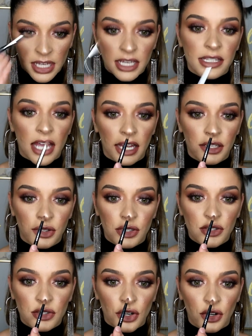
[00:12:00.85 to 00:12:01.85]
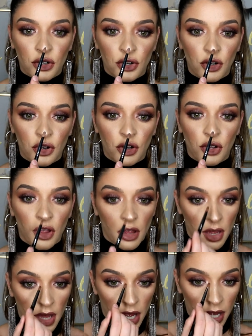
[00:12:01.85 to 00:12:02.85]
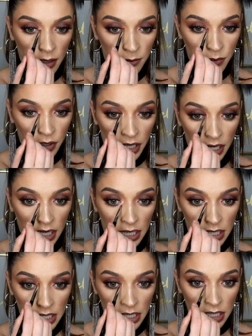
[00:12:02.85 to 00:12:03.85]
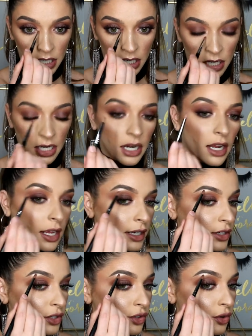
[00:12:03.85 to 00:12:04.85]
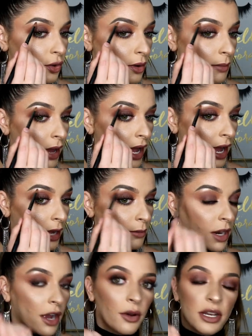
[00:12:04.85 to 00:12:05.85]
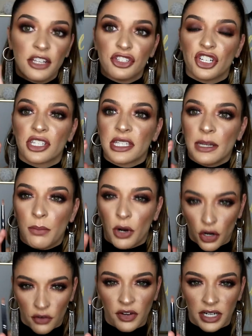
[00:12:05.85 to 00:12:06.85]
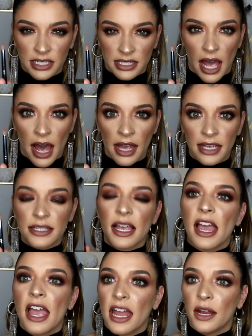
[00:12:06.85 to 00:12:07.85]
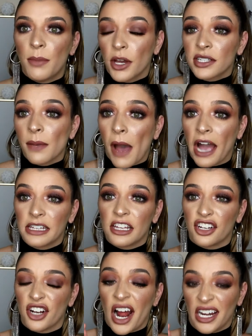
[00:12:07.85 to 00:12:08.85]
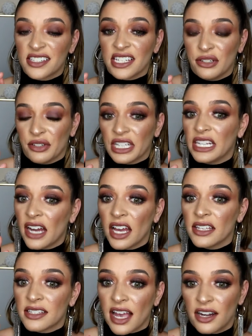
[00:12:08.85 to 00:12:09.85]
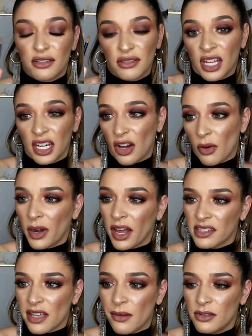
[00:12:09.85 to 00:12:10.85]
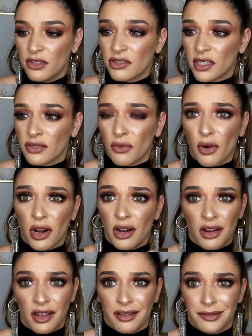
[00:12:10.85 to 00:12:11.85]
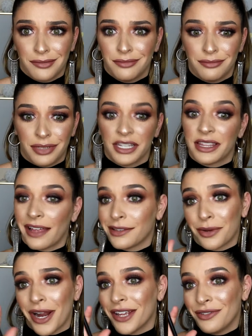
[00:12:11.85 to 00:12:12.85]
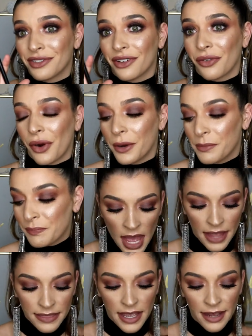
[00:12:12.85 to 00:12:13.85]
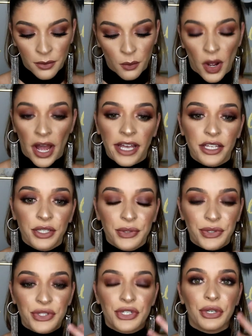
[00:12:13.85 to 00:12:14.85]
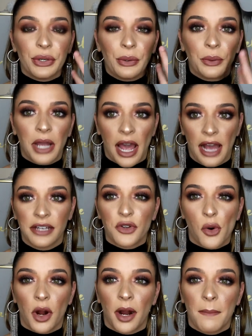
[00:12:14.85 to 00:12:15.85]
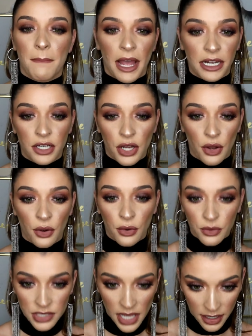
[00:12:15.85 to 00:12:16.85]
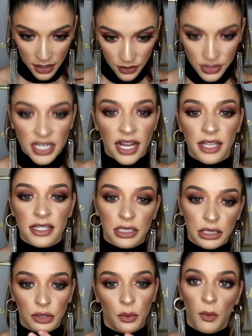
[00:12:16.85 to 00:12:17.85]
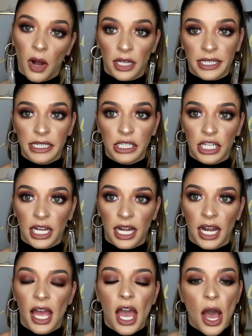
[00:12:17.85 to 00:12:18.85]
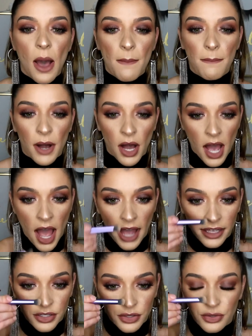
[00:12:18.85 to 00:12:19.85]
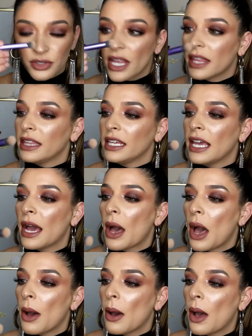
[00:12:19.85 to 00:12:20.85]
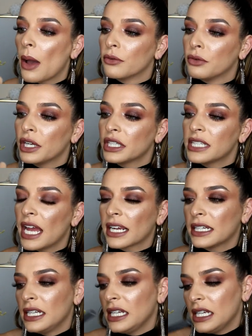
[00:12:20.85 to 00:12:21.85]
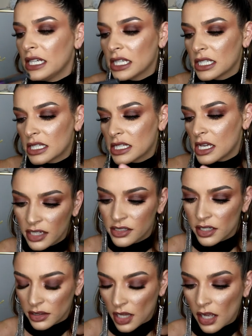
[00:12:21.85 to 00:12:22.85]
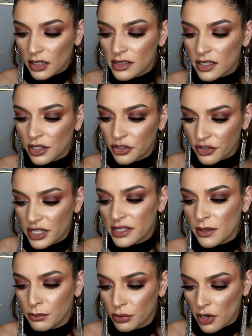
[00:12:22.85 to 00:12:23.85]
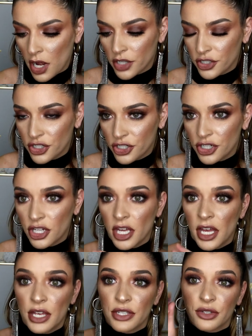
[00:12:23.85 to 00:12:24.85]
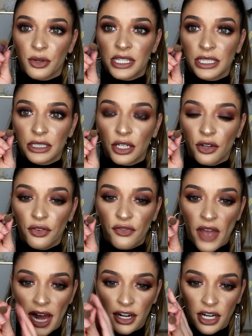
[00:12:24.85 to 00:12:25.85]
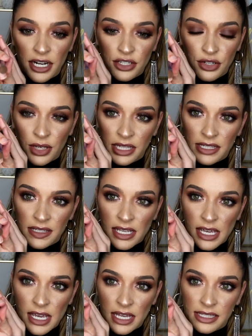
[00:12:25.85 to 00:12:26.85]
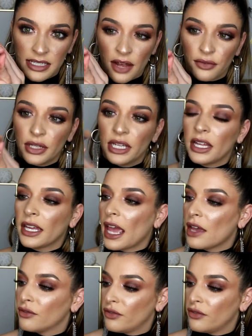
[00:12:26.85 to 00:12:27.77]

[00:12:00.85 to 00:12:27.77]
this. I do the circle, bring it in here and do my eyebrow, and it's just the perfect size, and it picks up highlighter honestly really nice. I don't really know what else I would use this for, but that's what I use it for. And then what I use to contour my nose, I know today it's a little wonky looking, but I use the Real Techniques Deluxe Crease Brush. So it's a little fatter, as you can see. It's definitely like a